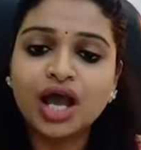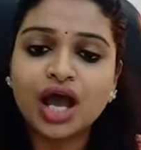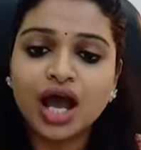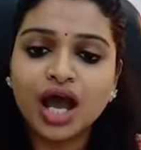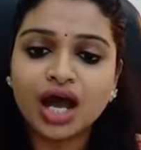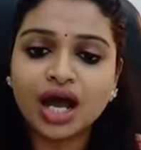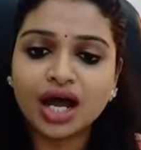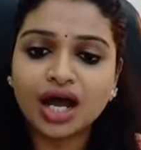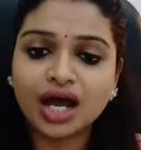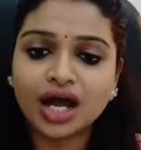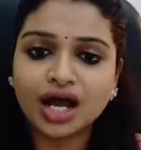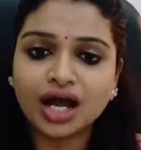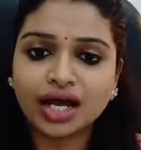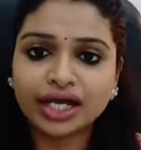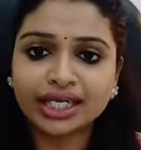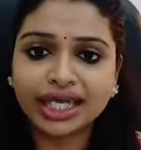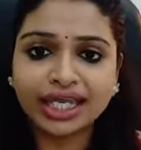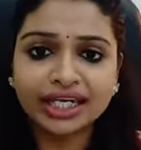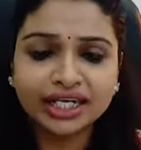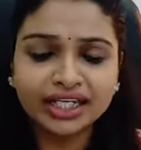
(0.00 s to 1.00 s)

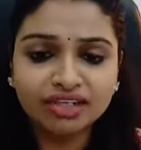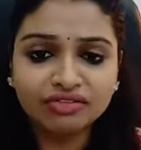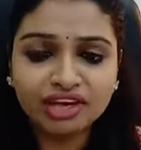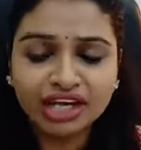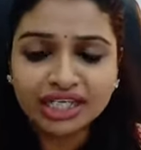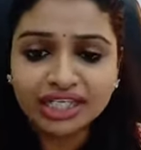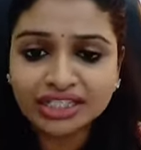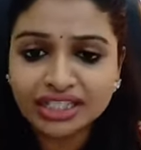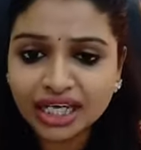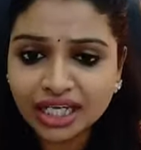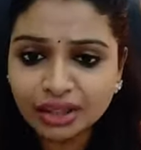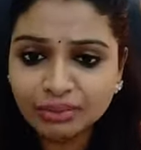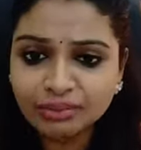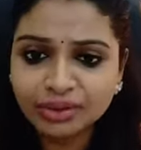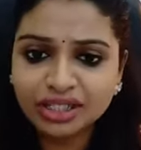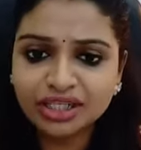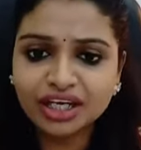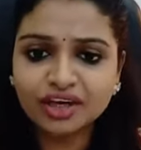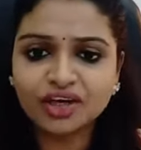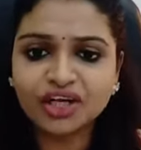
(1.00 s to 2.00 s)
can anyone tell
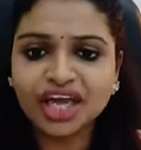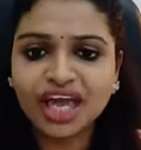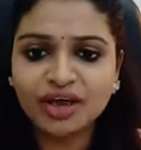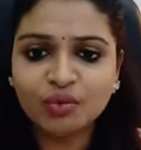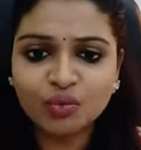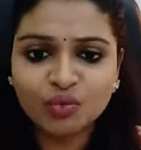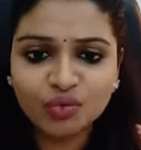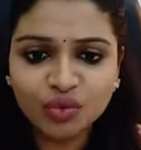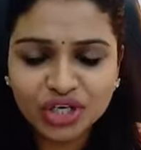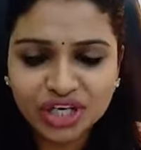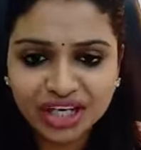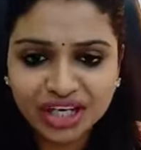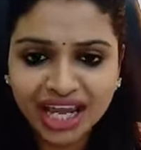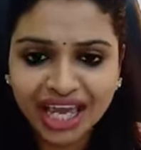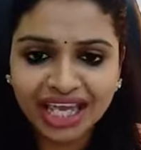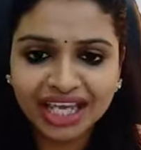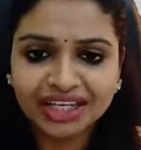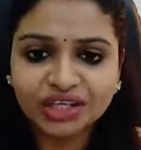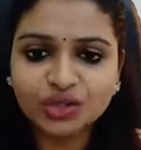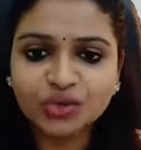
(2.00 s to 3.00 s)
me, okay, I would
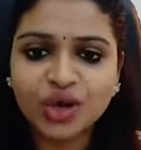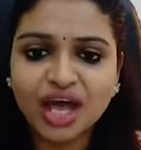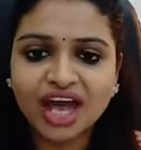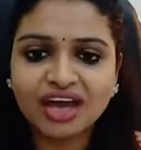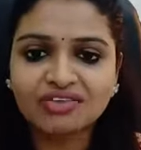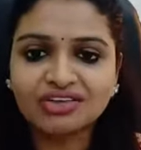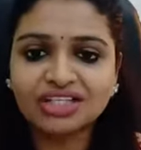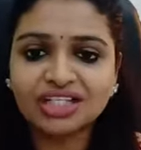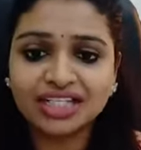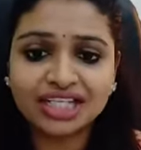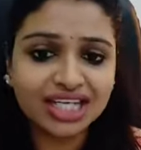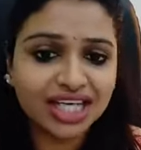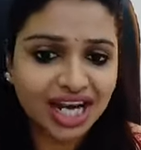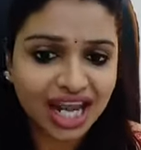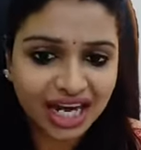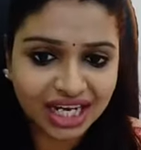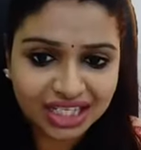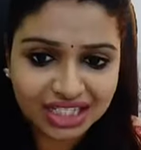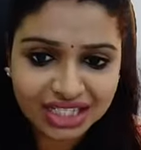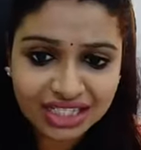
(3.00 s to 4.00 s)
like to have an
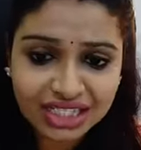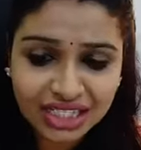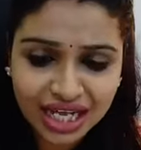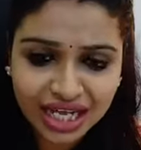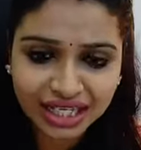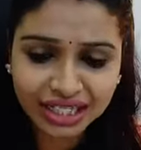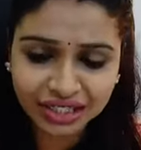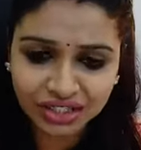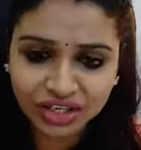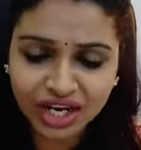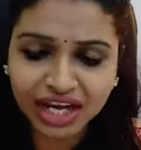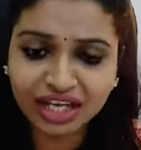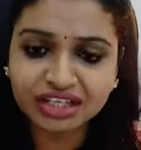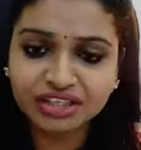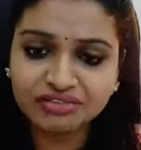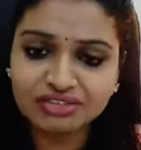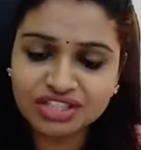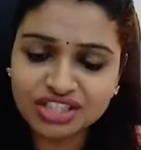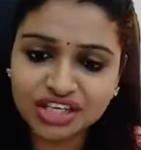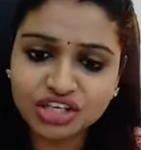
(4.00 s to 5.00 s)

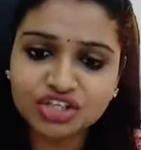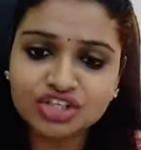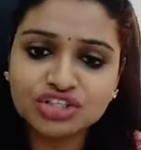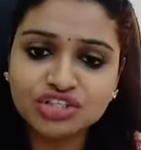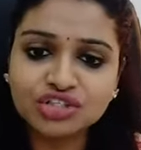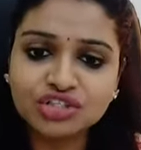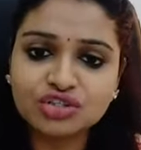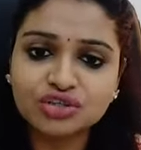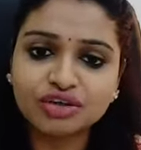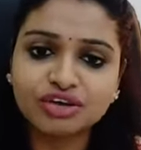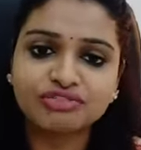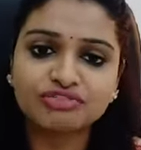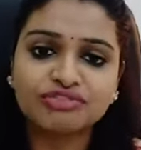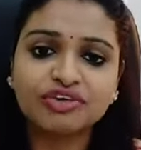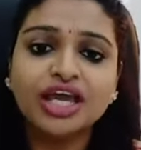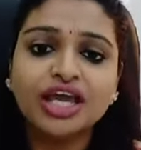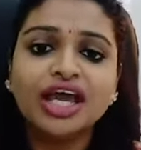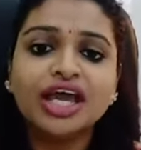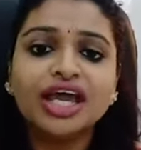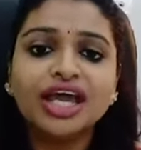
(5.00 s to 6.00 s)
interactive session. So
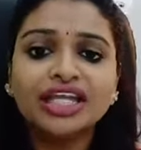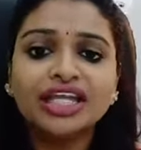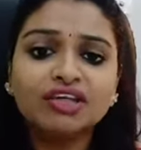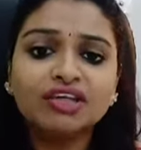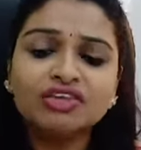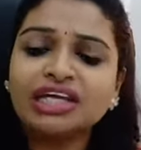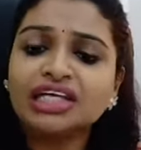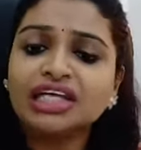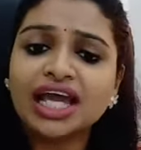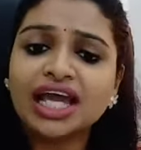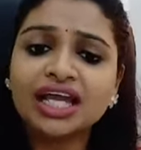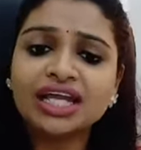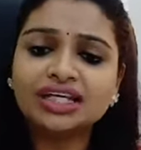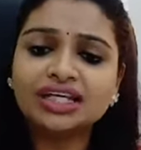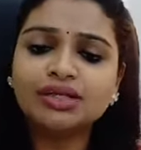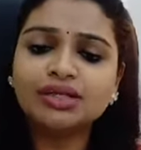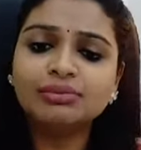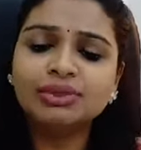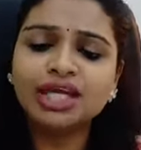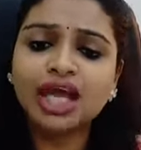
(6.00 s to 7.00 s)
if anyone can
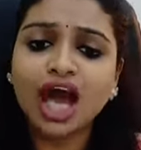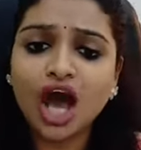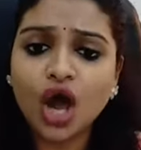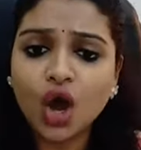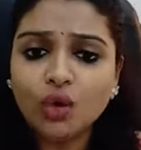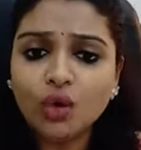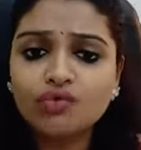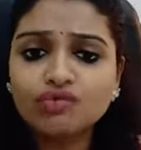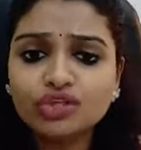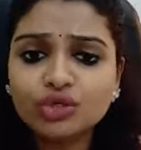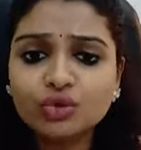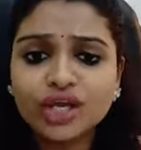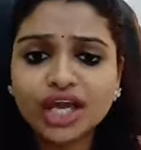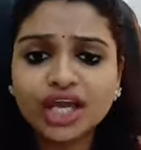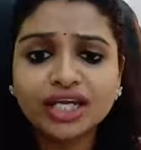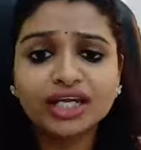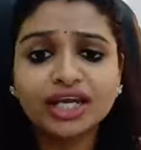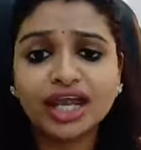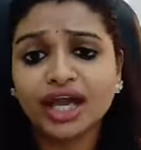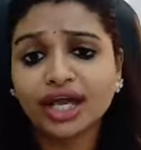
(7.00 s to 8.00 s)
tell me how you
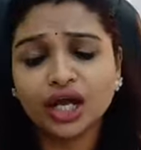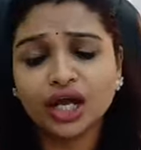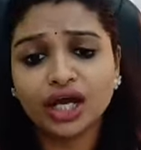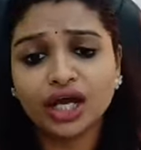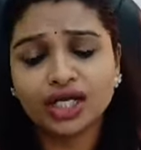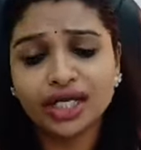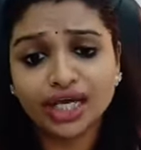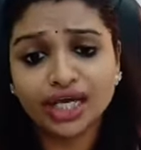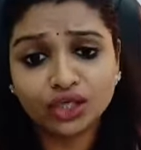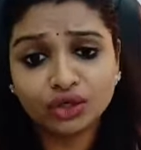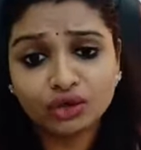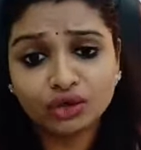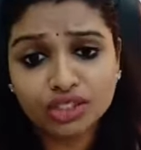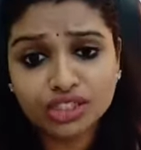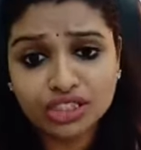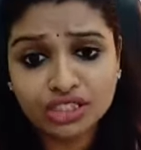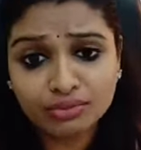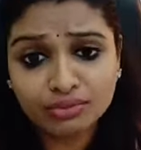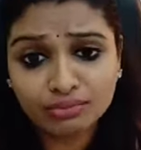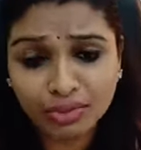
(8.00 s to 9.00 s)
can
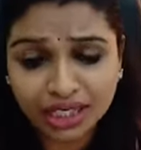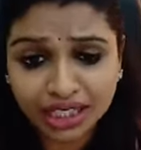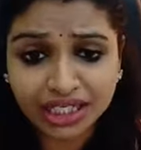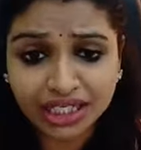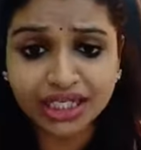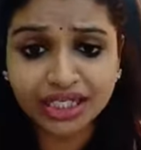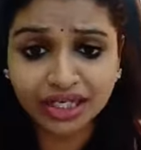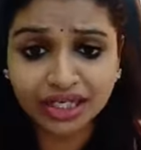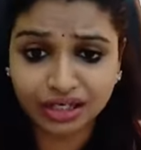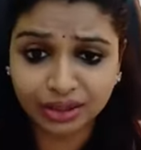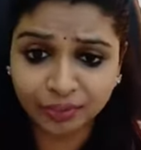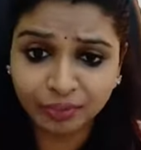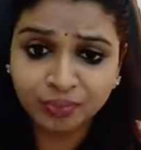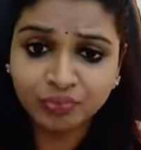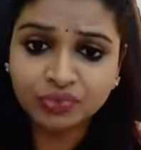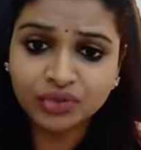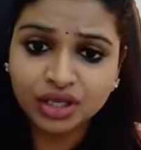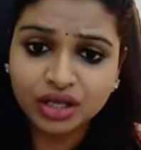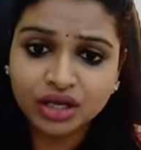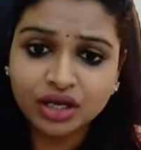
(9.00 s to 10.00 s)
diagnose malaria.
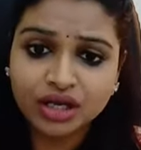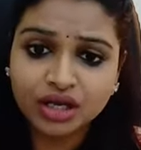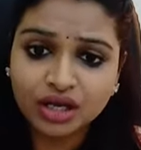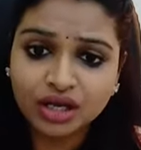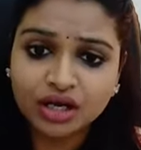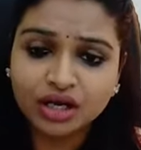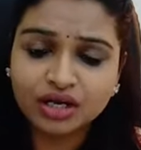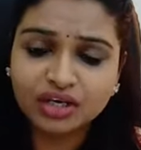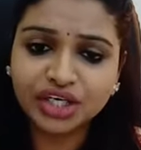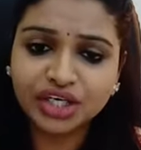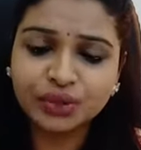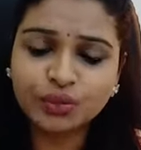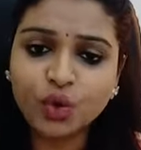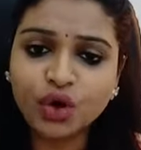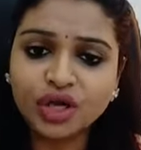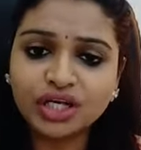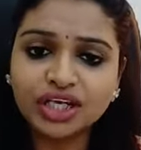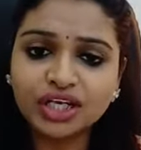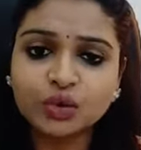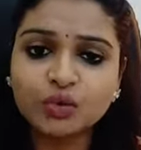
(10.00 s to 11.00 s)
Okay,
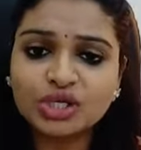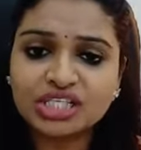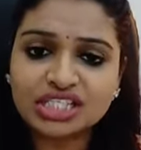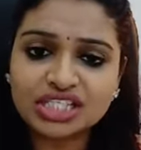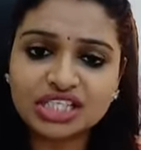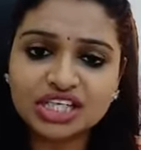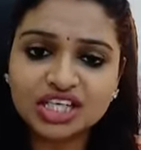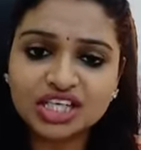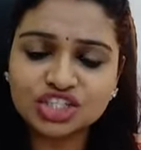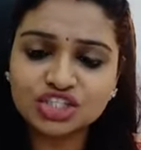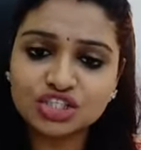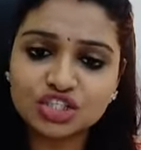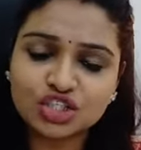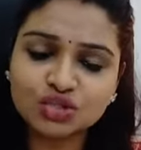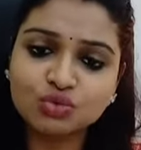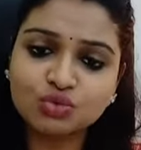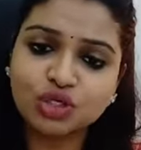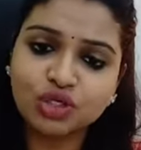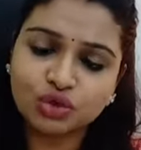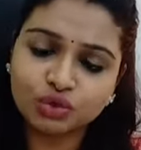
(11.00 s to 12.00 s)
what investigations
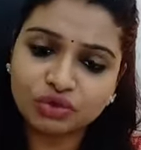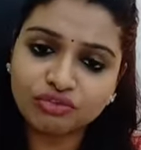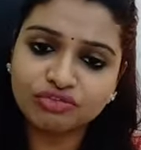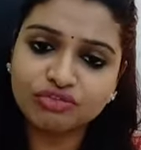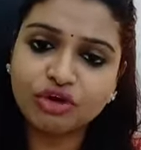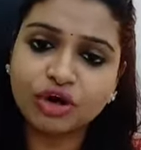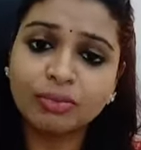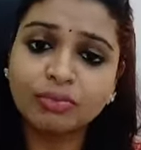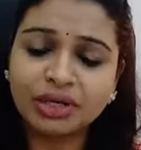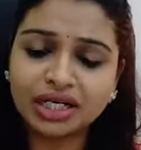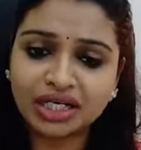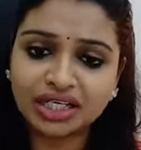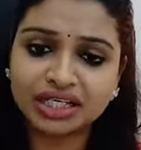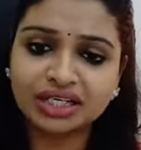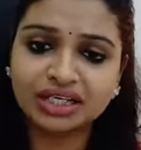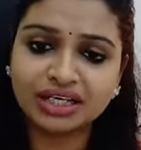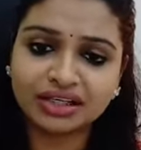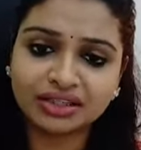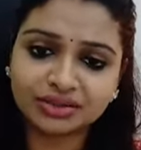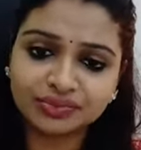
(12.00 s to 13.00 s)
you would look for
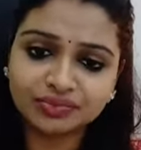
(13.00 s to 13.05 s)
malaria?